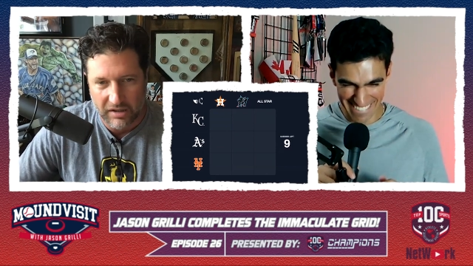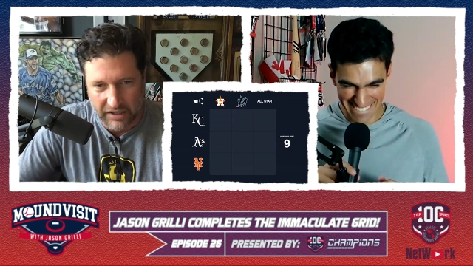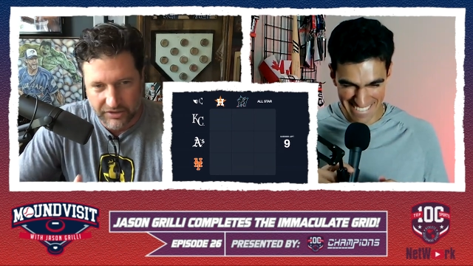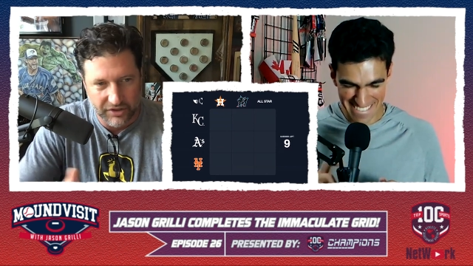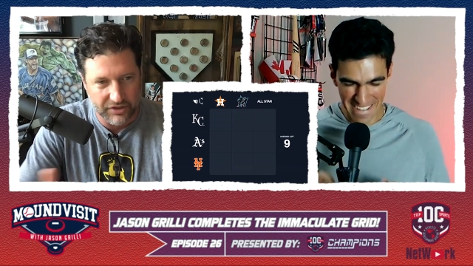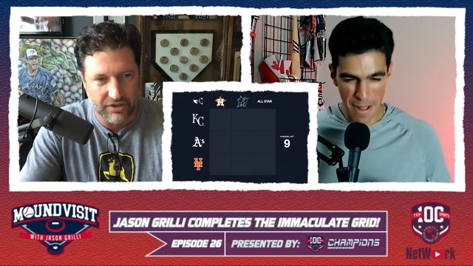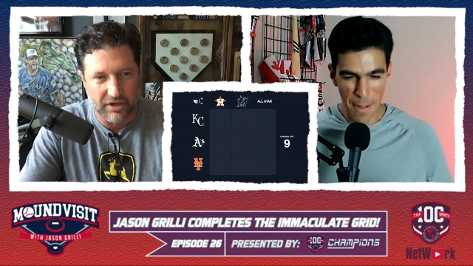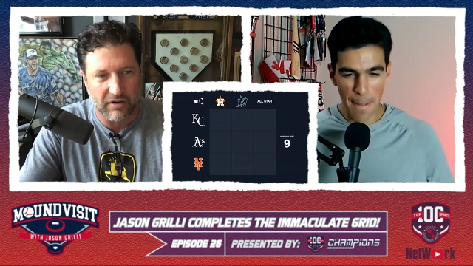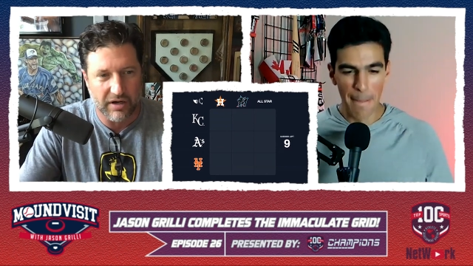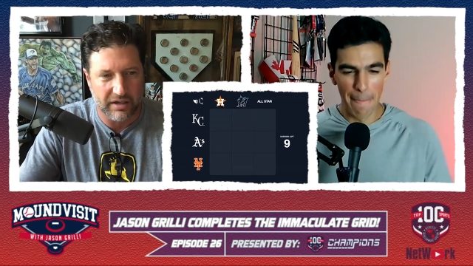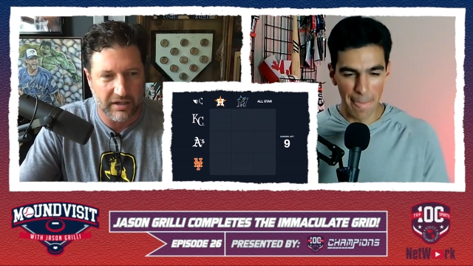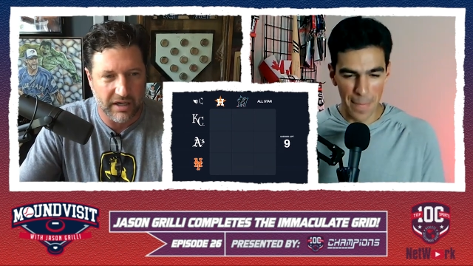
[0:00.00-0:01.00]
Speaker 1: let's just do
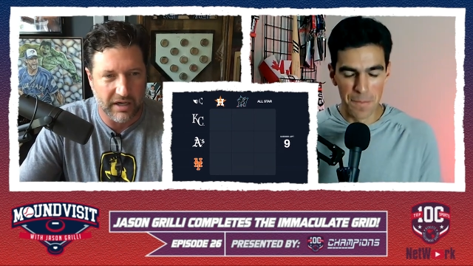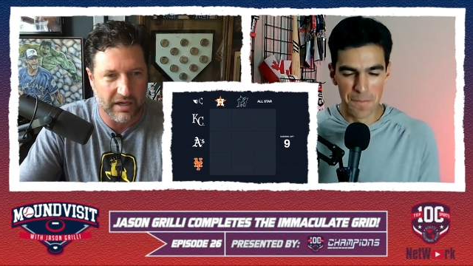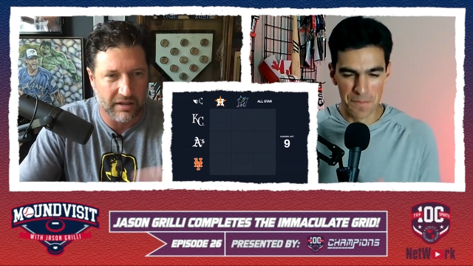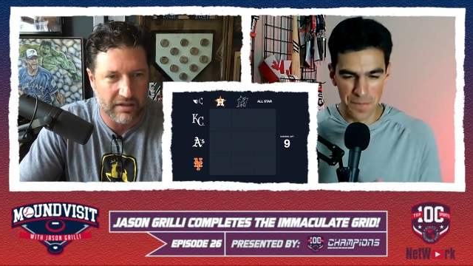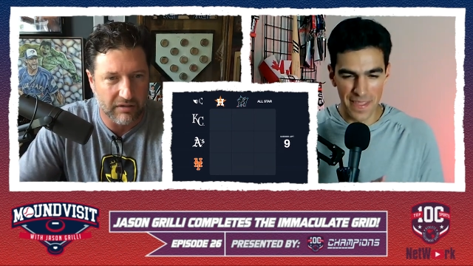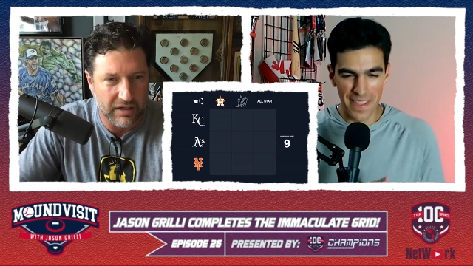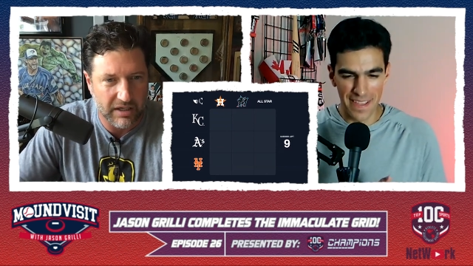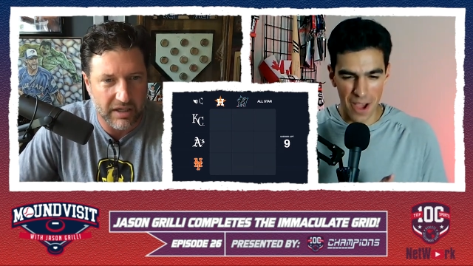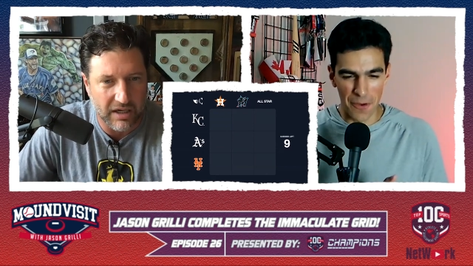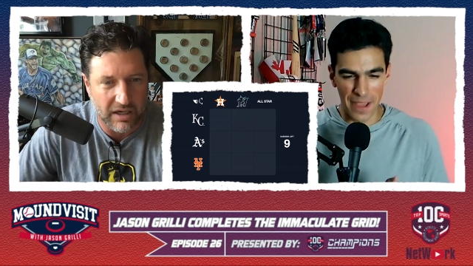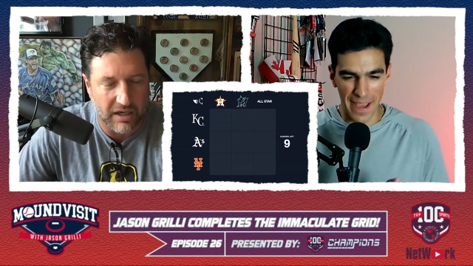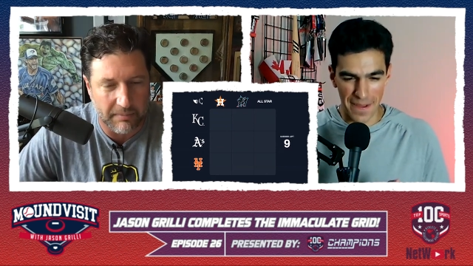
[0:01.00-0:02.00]
it and get into it.
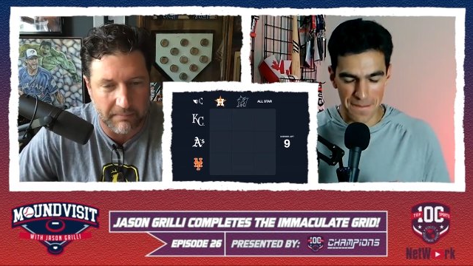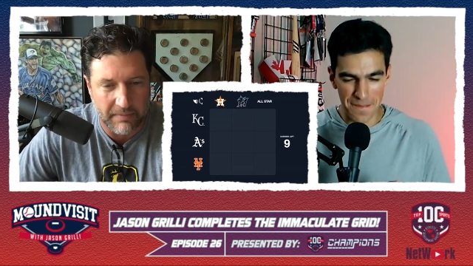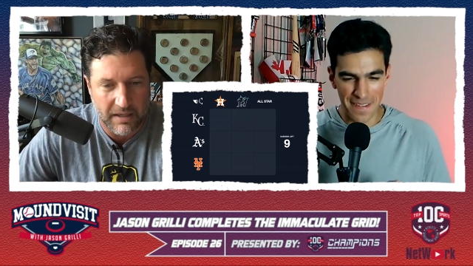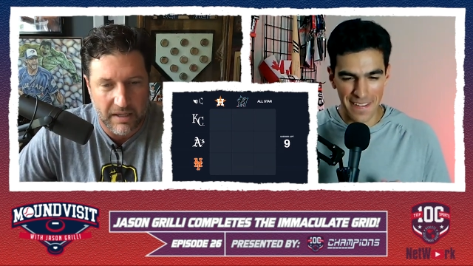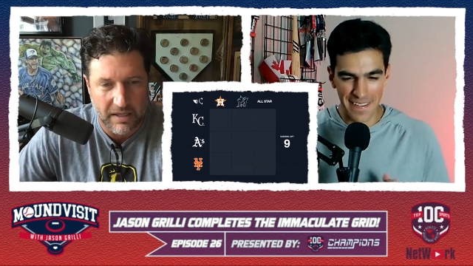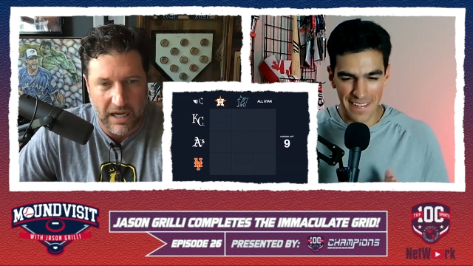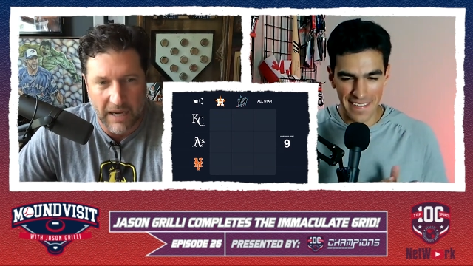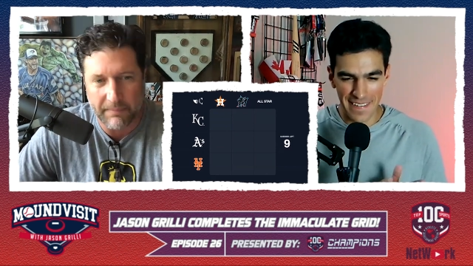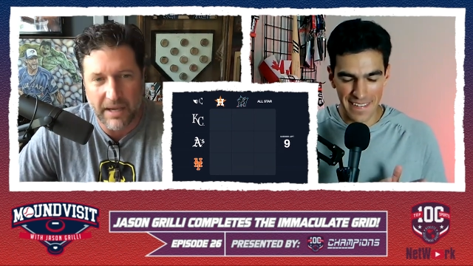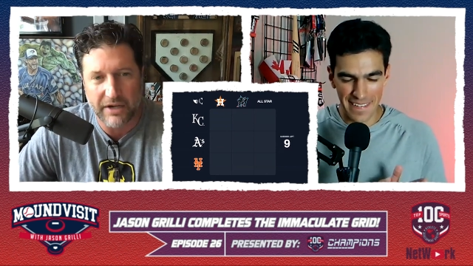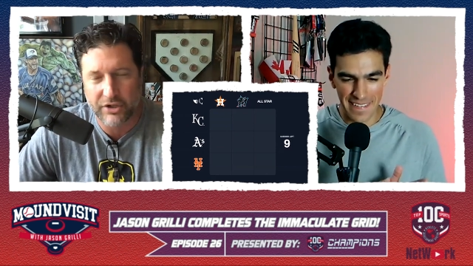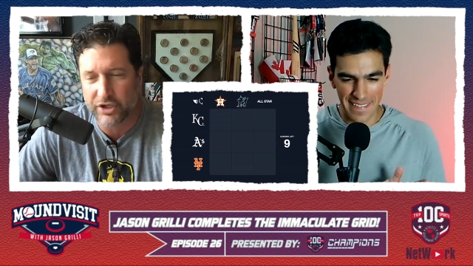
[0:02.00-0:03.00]
Okay. Um, I'm
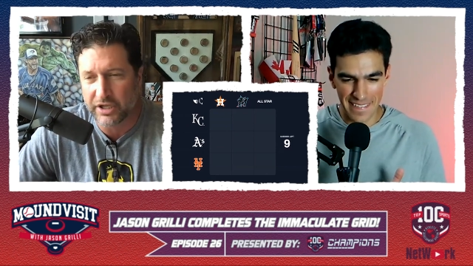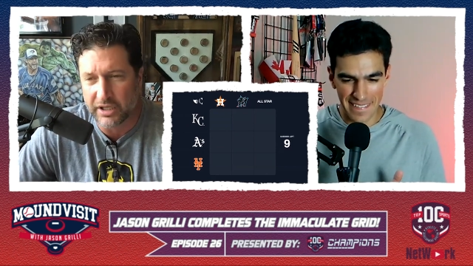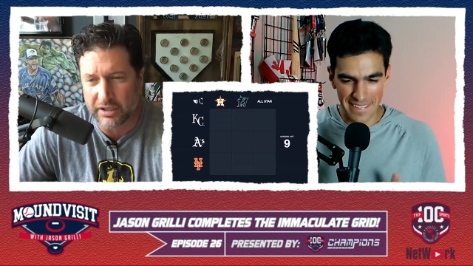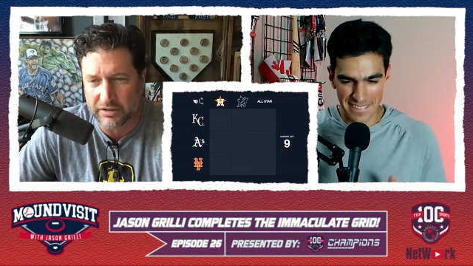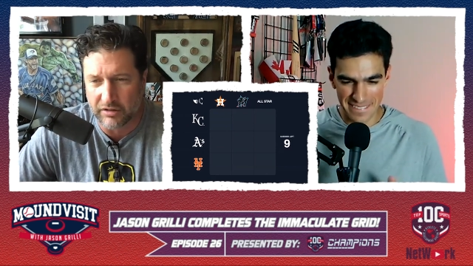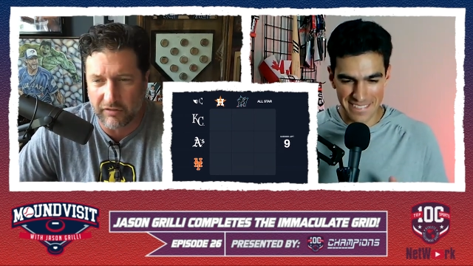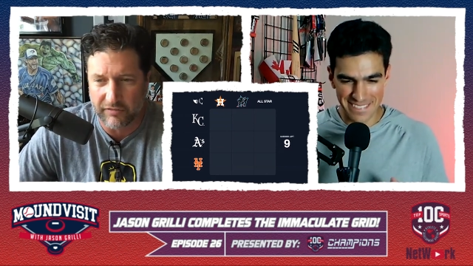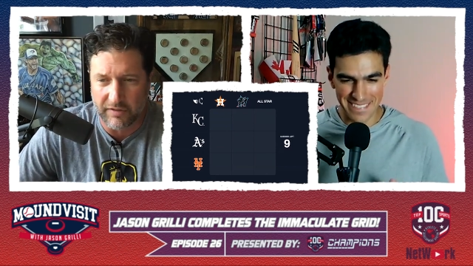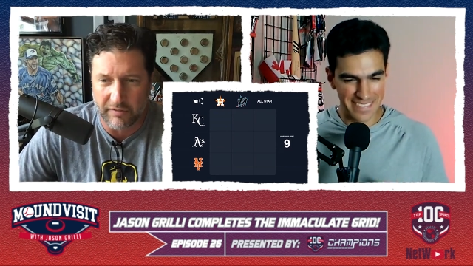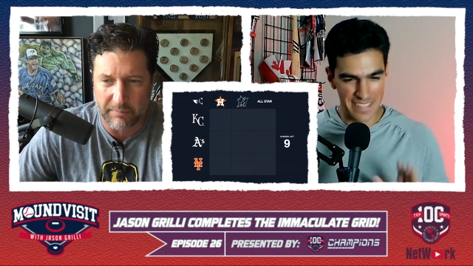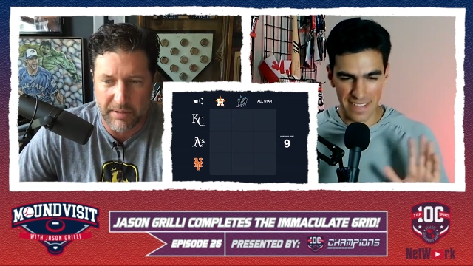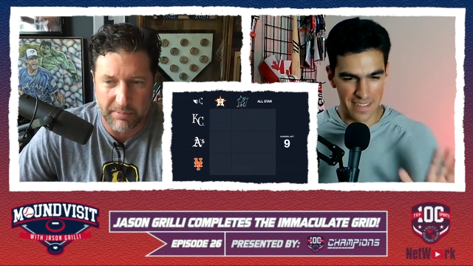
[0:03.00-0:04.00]
not cheating. So if
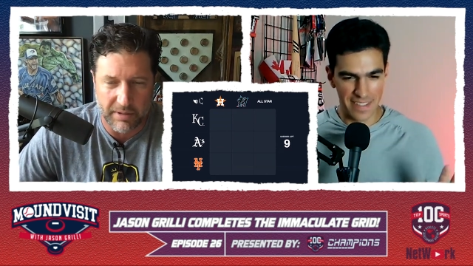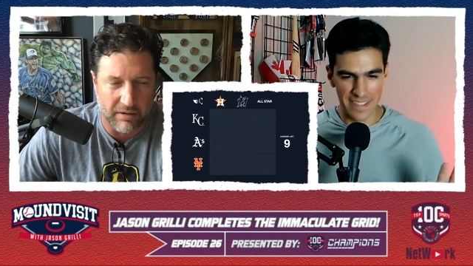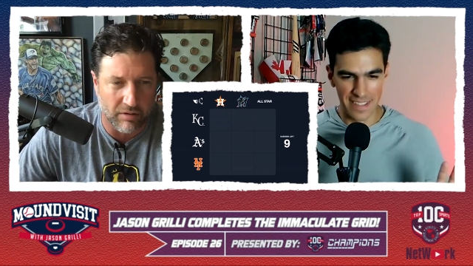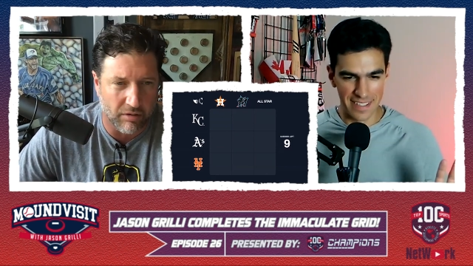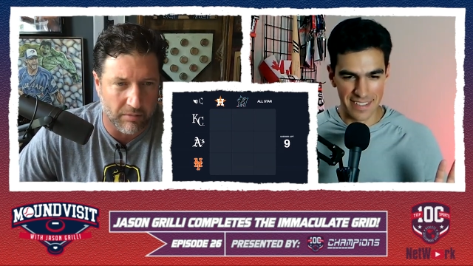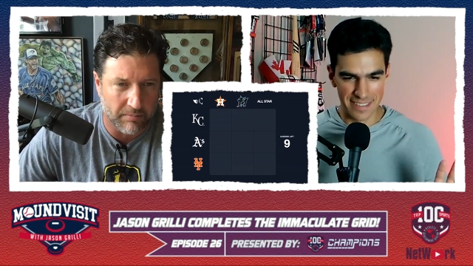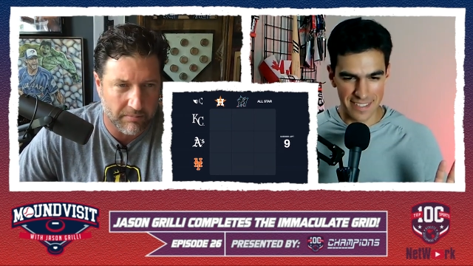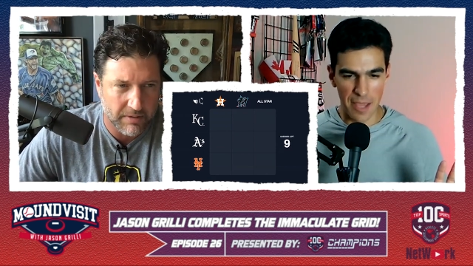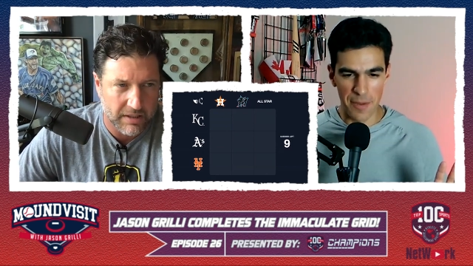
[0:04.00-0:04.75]
the people at home, same